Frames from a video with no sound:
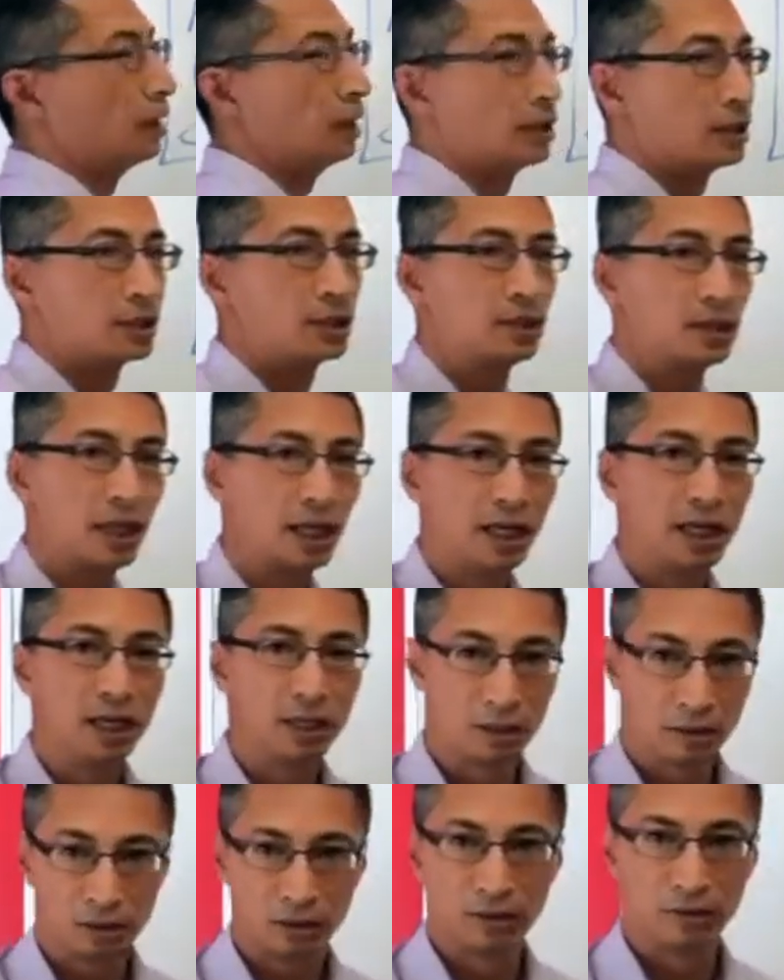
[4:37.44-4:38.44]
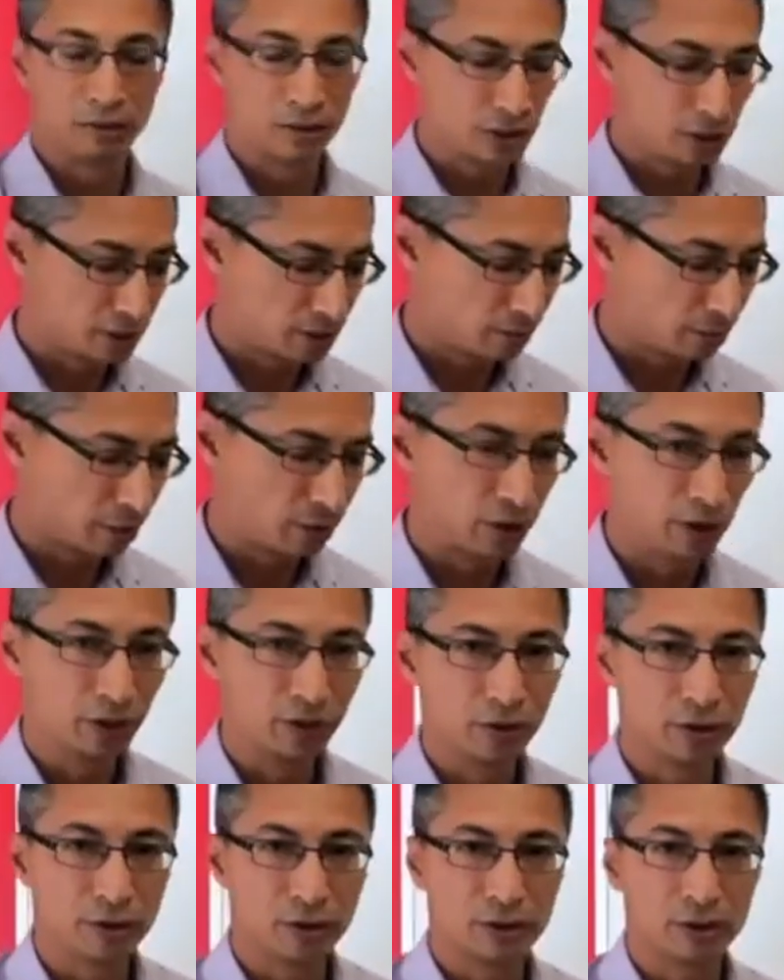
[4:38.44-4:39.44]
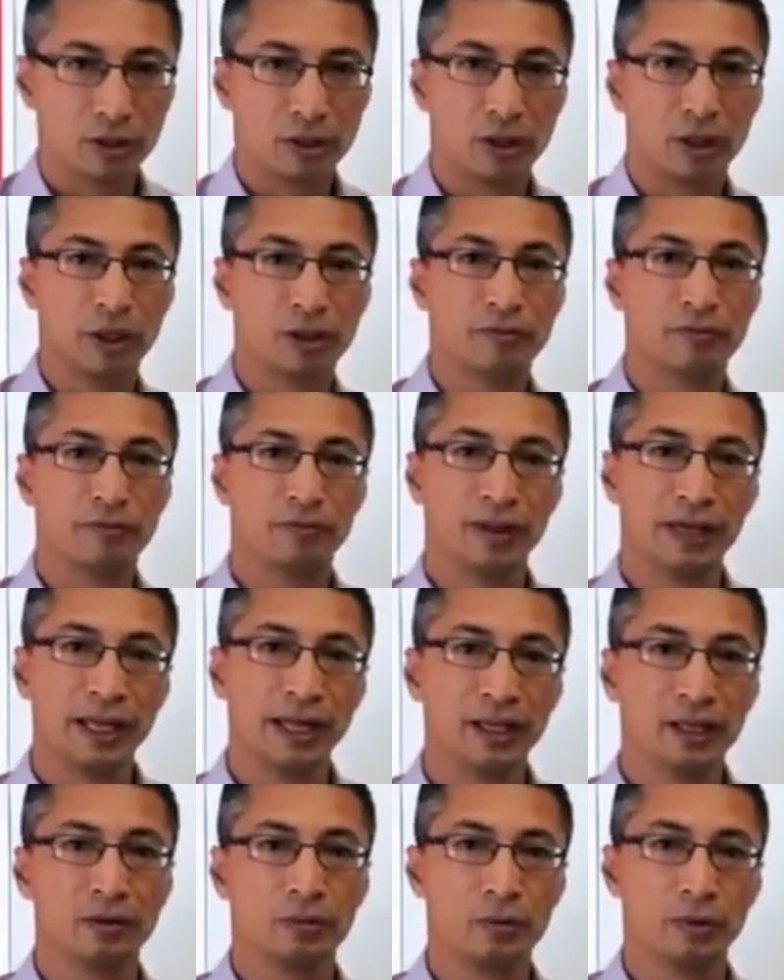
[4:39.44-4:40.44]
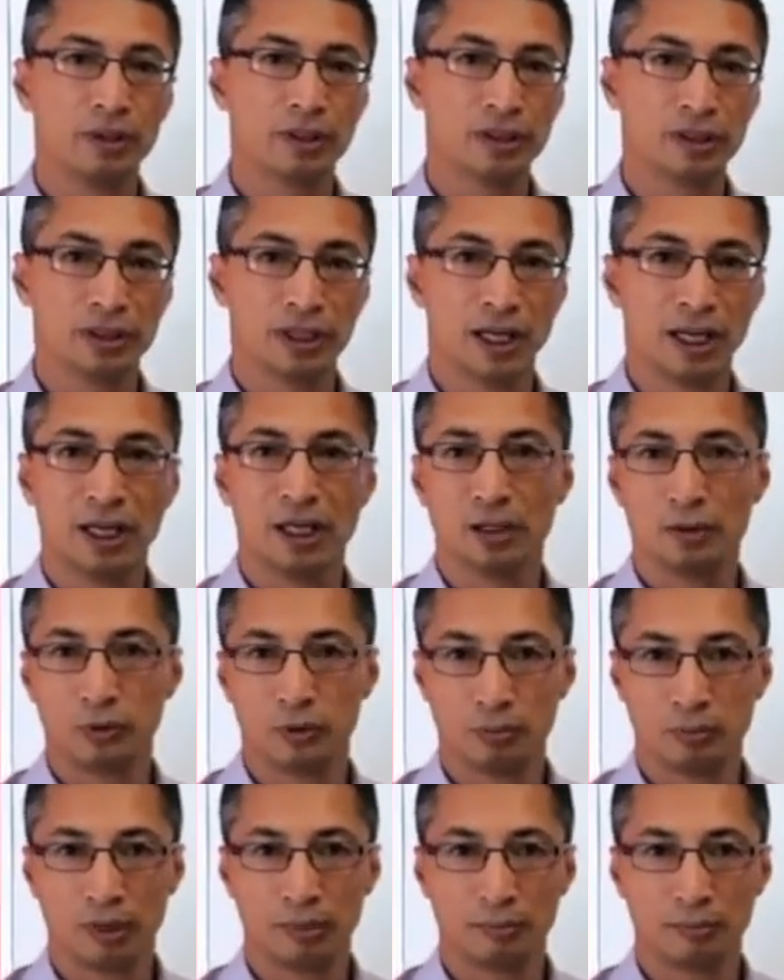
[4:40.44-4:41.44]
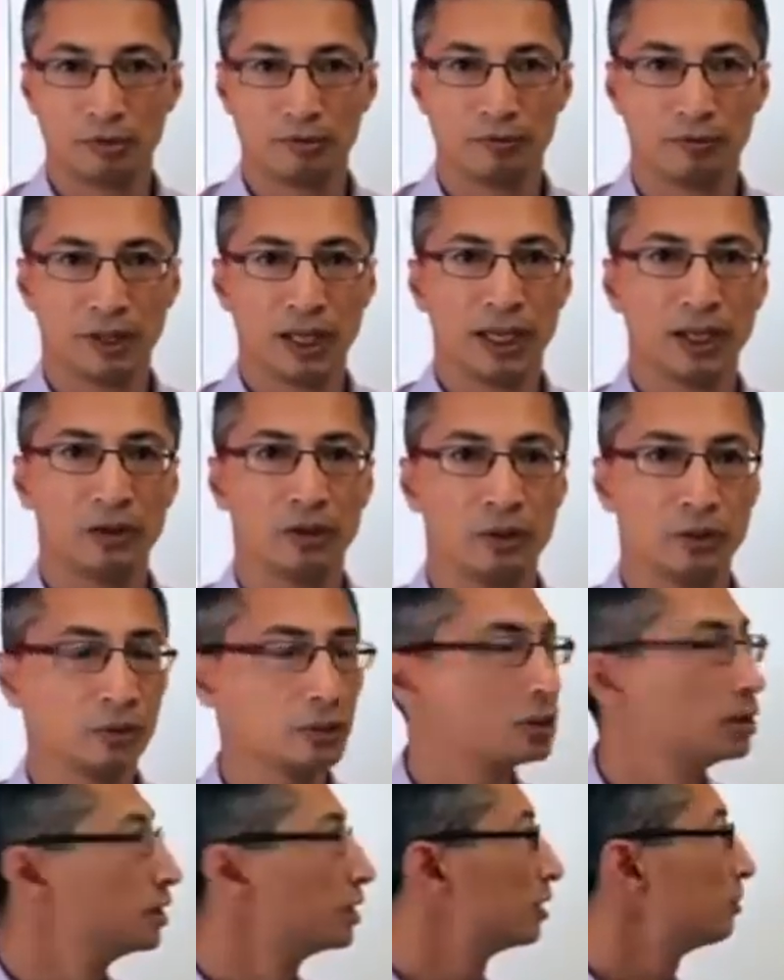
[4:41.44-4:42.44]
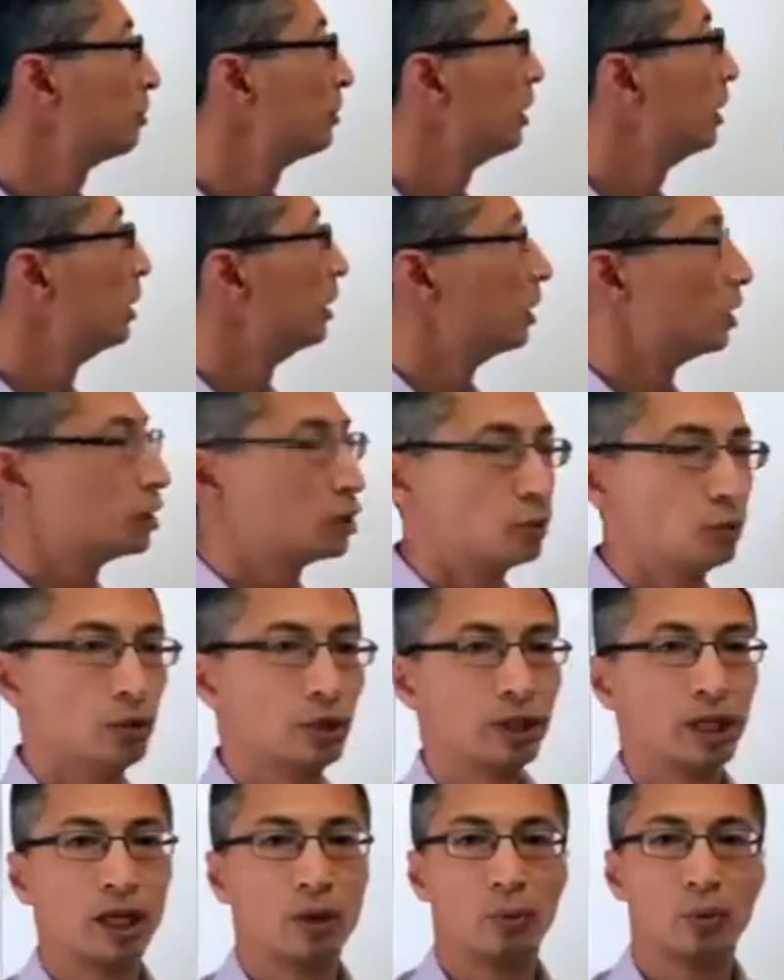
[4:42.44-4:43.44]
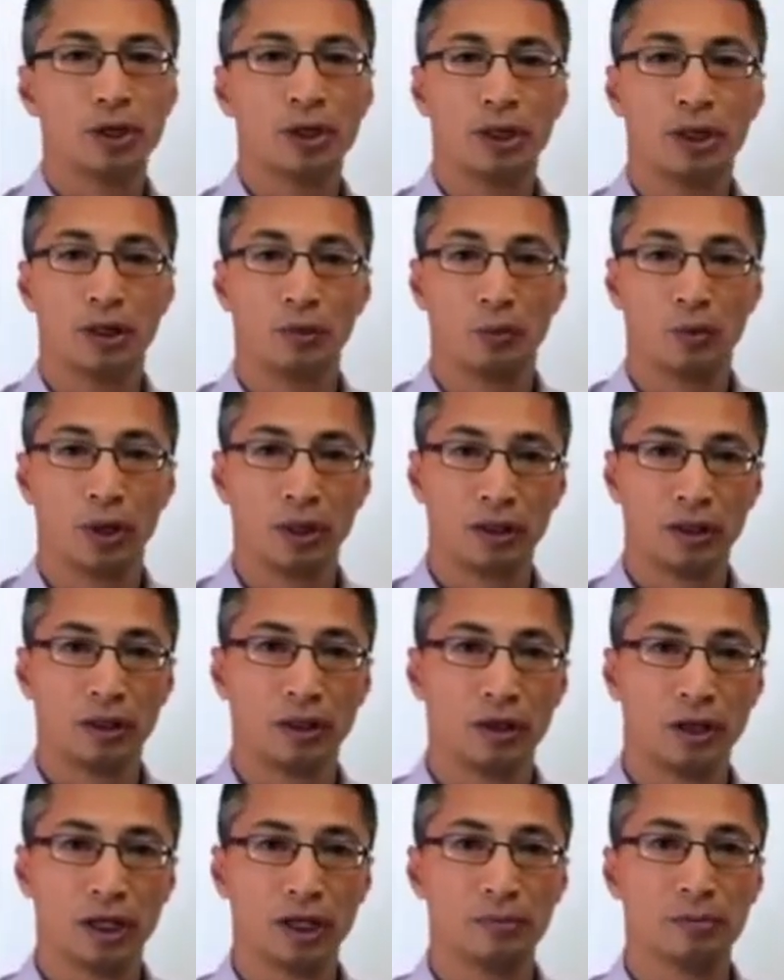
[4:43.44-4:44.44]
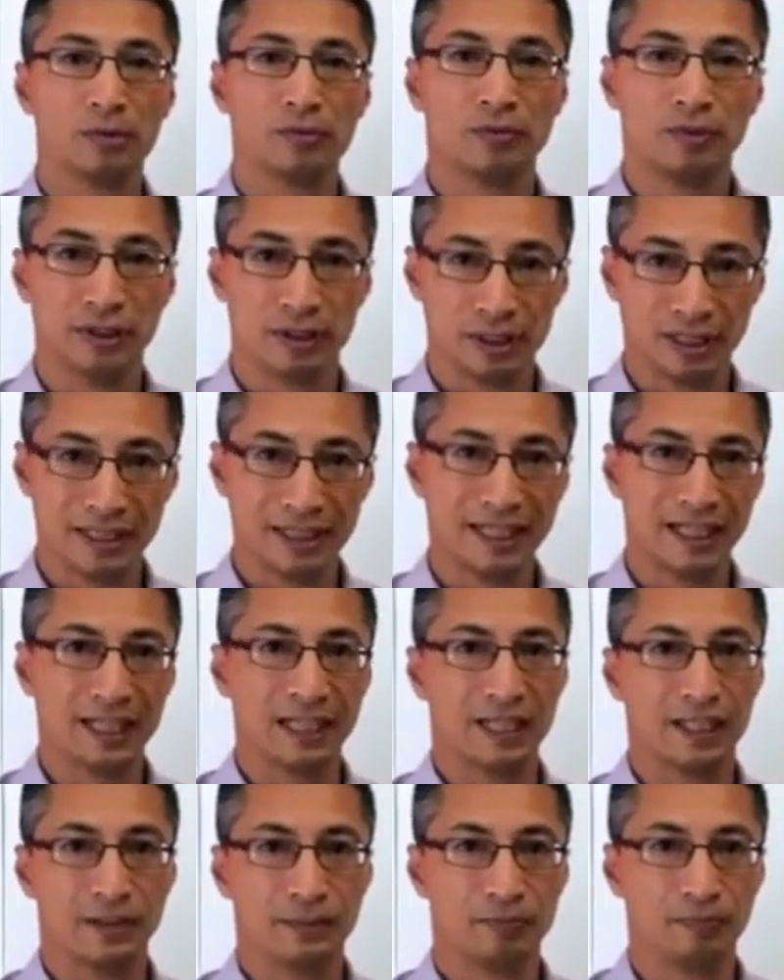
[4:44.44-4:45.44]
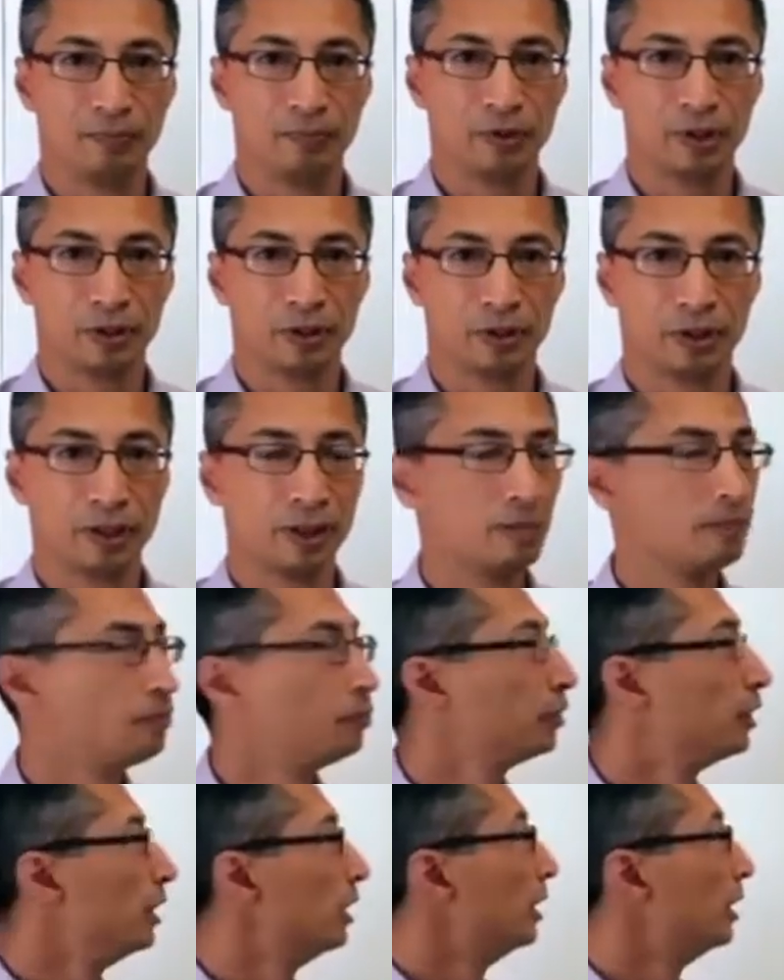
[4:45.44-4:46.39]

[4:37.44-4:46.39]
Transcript: star on the system that I use. I flag it with a star, or it might be a flag on your system, to work out what are the items for today. Okay.